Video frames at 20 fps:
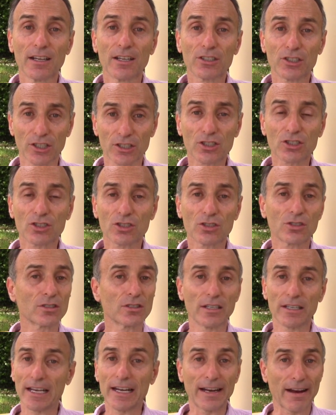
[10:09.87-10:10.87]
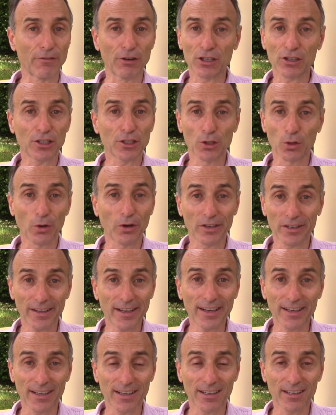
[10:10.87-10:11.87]
Just eat everything you're already
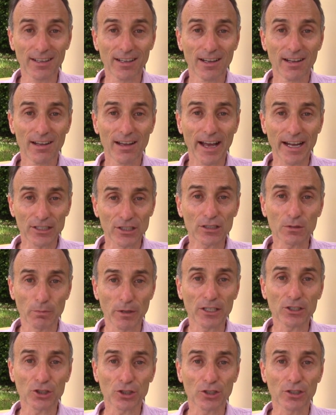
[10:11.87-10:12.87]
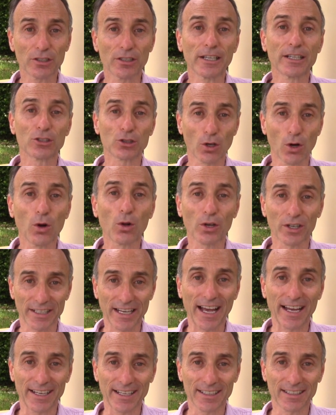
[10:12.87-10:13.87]
eating and just make sure it's all
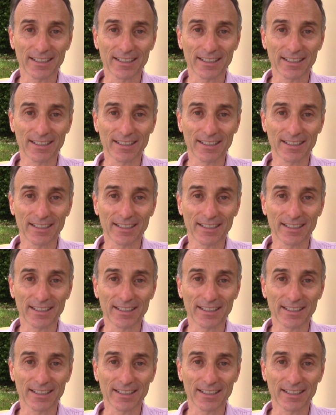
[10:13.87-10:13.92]
organic.